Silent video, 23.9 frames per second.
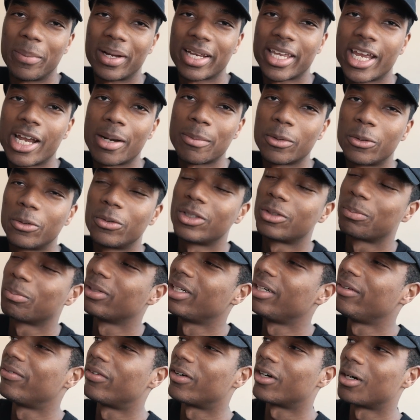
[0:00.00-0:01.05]
my camera was
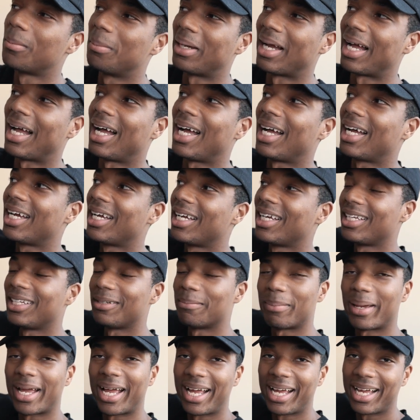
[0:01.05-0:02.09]
pretty far
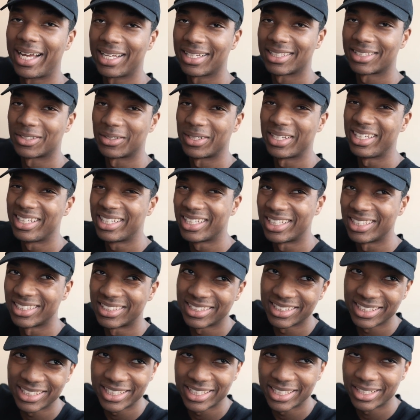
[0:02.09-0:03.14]
behind Pat, so he couldn't see